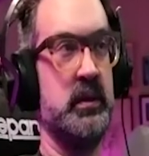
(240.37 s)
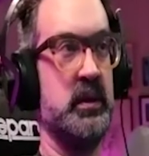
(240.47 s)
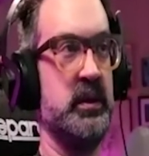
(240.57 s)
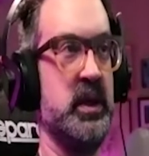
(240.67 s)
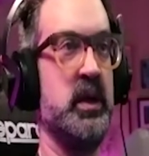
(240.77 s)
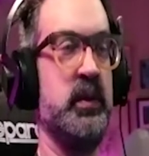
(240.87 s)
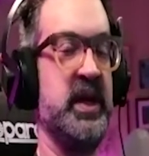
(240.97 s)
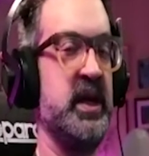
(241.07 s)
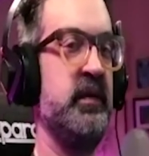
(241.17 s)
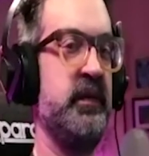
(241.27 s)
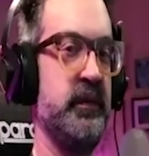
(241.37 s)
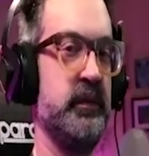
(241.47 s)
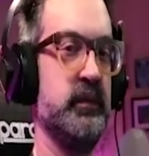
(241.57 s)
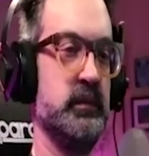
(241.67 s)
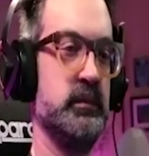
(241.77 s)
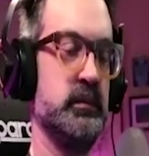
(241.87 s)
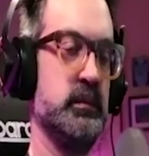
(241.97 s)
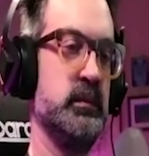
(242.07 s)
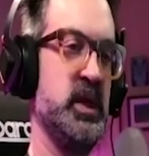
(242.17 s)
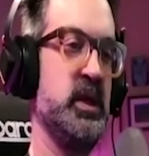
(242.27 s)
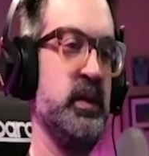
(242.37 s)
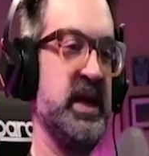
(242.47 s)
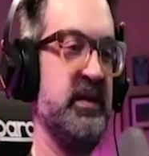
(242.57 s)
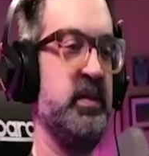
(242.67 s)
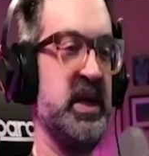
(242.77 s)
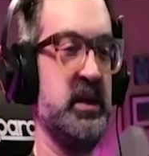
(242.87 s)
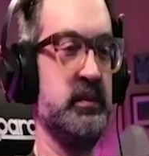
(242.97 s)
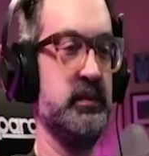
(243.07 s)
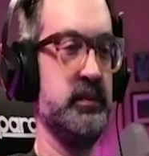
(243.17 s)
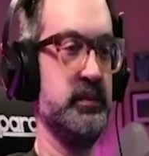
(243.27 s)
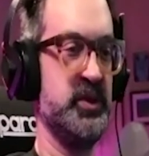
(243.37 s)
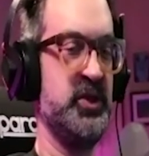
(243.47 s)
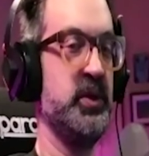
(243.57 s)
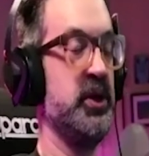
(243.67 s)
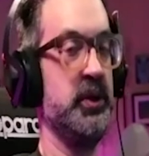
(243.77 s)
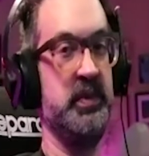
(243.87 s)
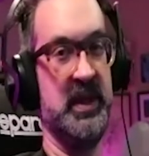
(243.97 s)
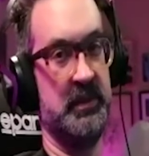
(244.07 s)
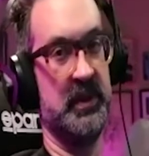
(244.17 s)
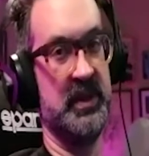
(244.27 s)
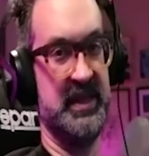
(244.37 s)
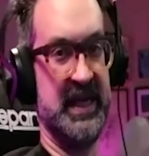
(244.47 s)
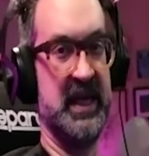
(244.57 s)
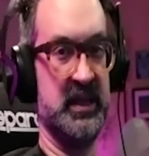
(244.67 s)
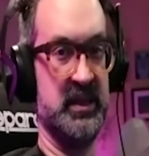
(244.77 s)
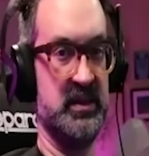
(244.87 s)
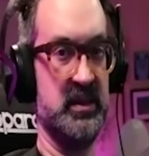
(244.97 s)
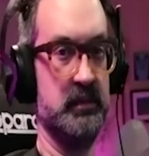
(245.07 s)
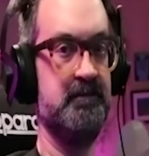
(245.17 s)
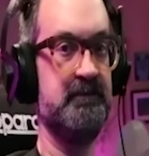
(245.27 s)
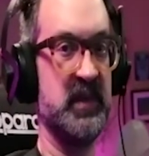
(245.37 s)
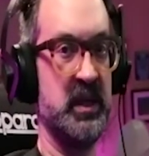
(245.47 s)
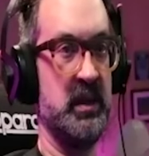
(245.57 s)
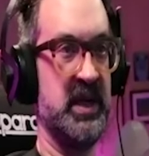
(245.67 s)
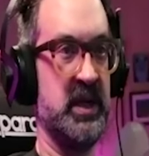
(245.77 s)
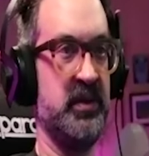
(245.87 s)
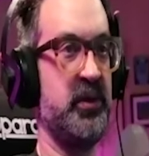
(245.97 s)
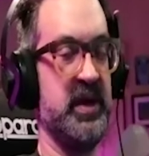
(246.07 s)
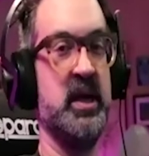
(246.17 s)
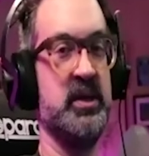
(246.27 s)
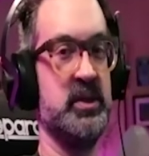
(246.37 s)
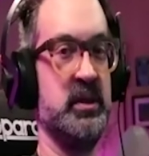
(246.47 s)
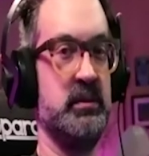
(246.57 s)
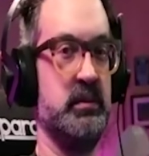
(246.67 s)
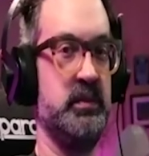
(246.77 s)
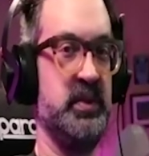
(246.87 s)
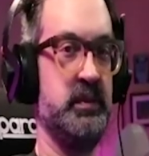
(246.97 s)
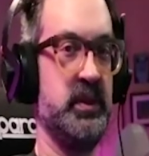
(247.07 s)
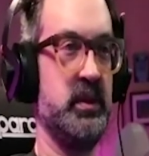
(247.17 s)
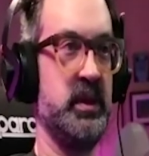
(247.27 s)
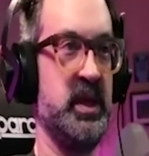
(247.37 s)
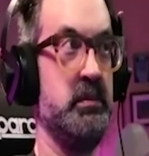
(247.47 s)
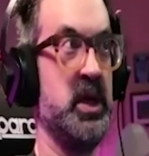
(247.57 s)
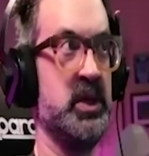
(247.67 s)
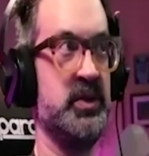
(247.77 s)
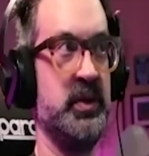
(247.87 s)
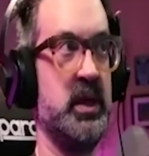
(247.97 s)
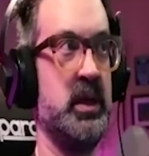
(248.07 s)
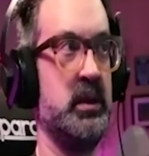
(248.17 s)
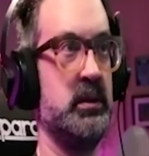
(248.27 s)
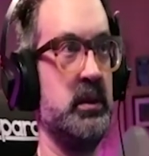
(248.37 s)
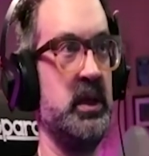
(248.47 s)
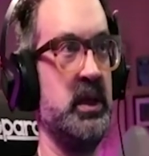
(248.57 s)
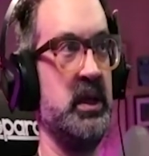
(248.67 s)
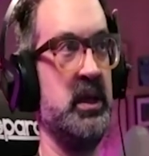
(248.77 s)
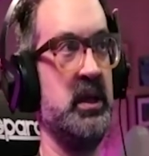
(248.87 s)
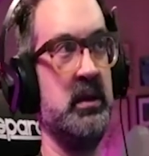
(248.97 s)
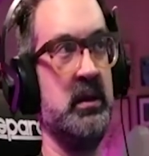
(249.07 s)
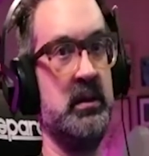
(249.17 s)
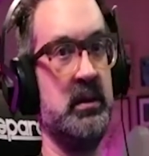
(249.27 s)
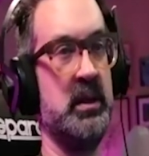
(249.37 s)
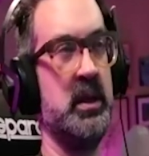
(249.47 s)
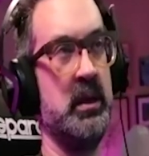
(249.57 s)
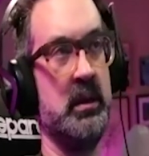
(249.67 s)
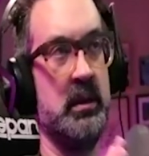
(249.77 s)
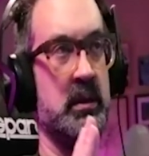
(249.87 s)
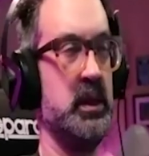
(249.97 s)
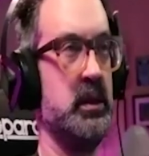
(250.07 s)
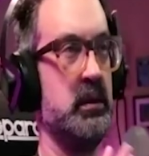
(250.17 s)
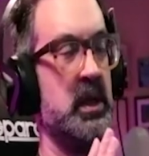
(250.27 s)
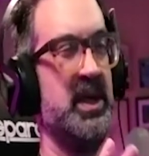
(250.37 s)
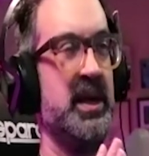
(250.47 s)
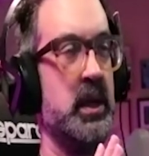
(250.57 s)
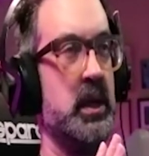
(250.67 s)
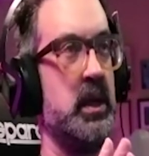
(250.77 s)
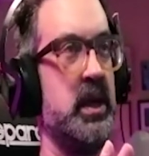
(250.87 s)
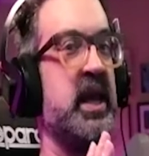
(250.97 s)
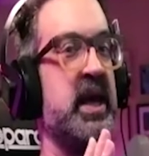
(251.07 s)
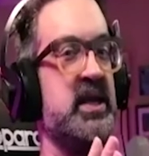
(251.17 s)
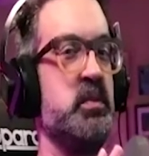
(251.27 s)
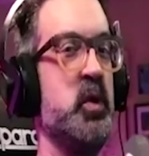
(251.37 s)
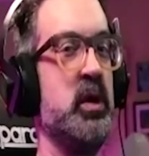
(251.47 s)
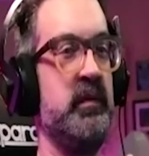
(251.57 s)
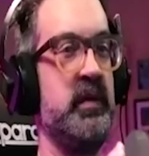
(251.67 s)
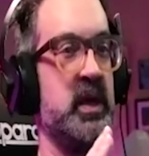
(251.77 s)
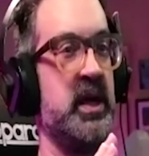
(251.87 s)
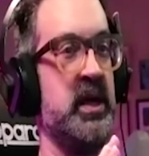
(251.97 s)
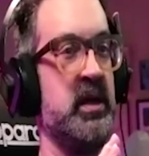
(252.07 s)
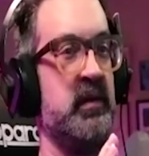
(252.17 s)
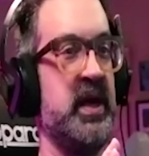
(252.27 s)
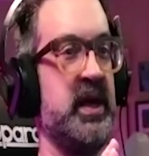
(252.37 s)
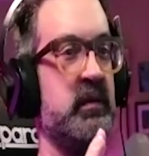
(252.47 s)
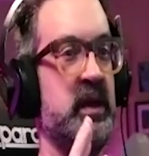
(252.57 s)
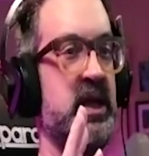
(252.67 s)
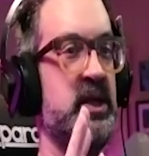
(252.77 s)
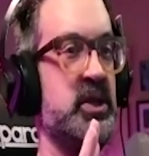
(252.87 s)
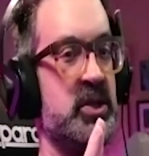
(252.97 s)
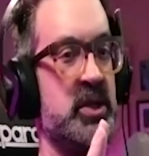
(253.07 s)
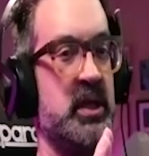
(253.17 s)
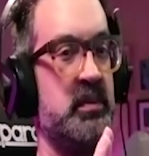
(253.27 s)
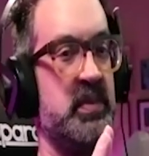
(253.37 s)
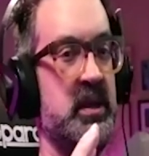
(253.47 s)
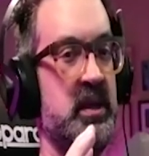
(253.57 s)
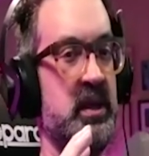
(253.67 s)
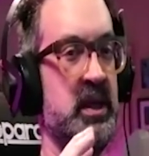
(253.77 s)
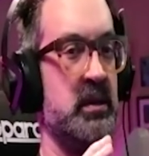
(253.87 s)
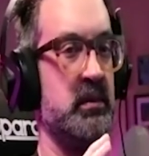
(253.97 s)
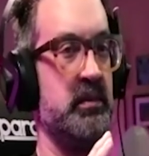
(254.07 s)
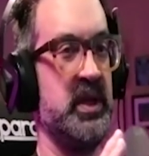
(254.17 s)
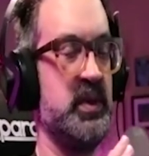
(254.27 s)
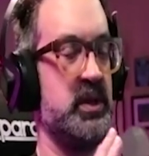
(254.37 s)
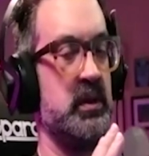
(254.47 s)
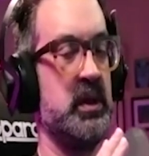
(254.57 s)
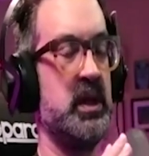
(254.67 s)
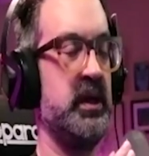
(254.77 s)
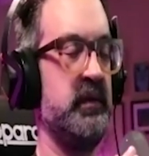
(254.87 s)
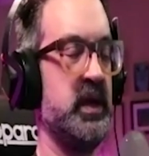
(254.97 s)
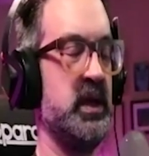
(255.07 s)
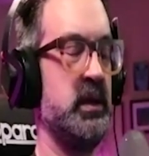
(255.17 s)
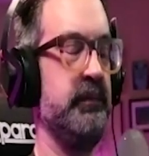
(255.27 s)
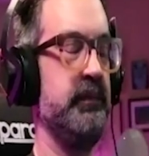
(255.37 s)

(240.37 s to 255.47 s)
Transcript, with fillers: no, we have, you know, we have about two hundred people in Dallas and about three hundred people in Montreal and another, you know, L A is more of the kind of like relationship and, and because we do a lot of um,